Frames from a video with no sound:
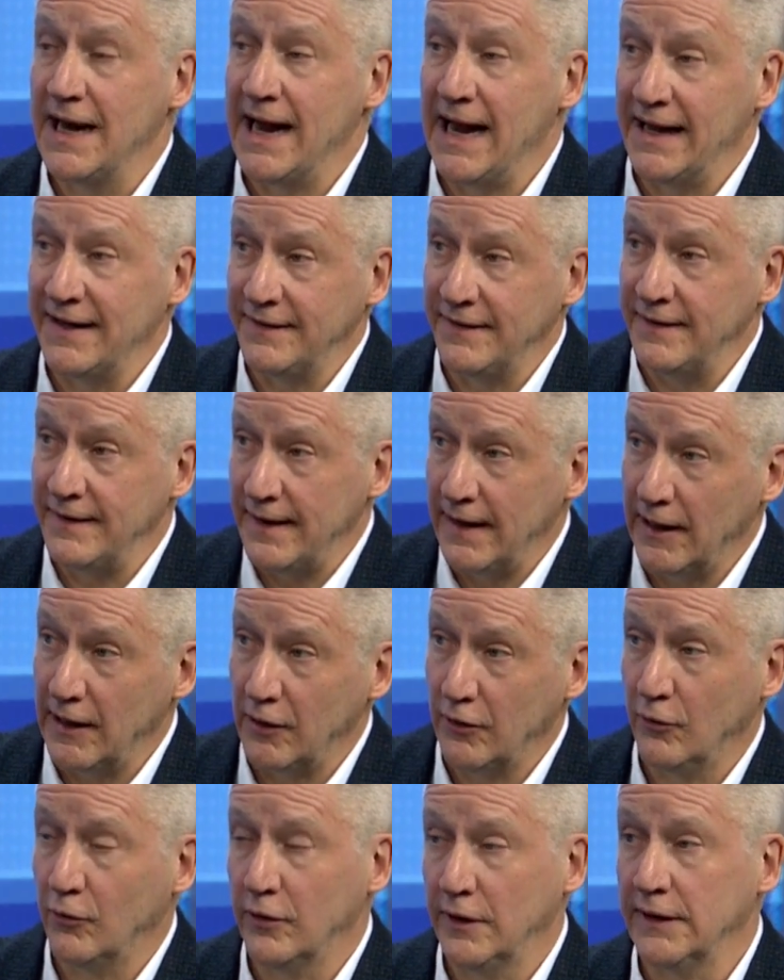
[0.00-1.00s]
at
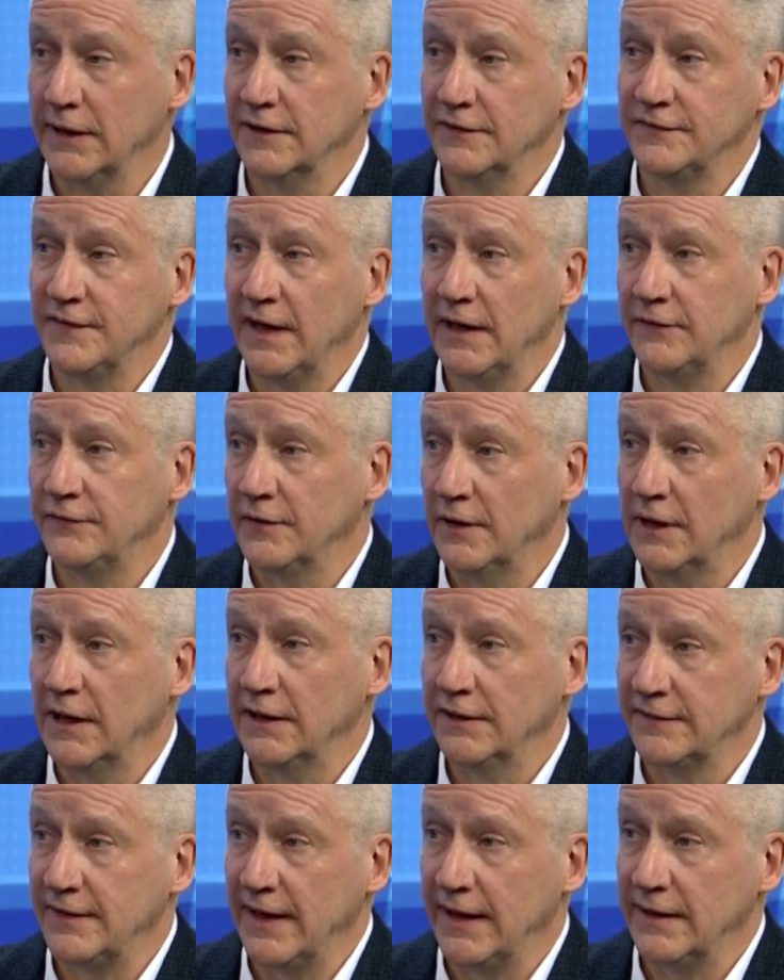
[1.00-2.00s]
their organization
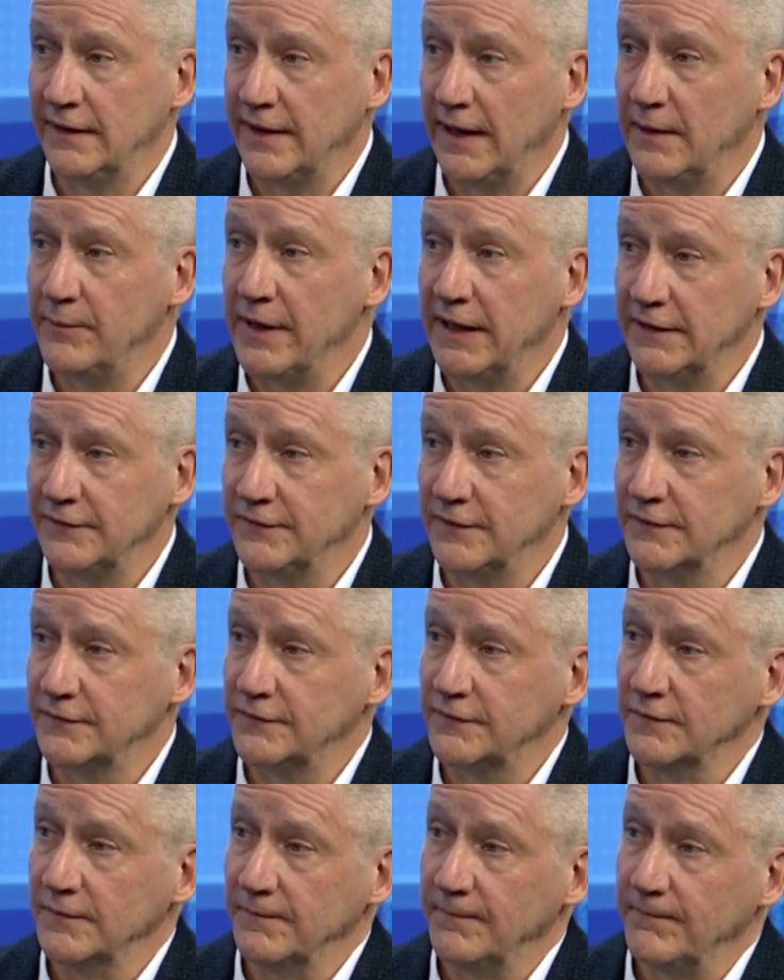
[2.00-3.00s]
on a day to day
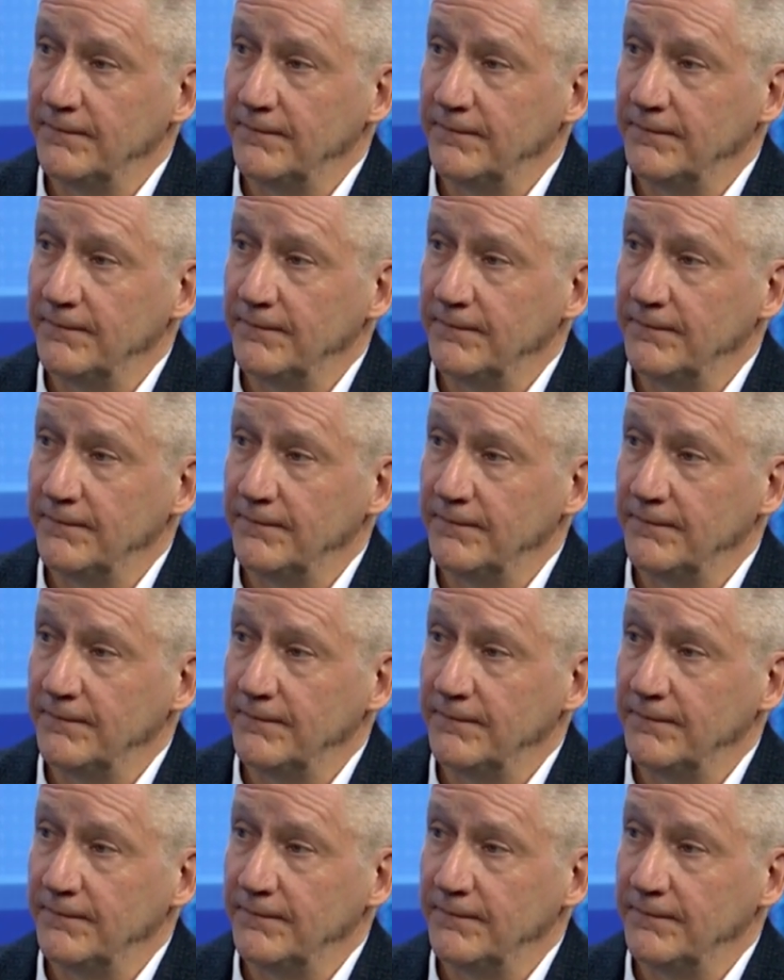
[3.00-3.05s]
basis.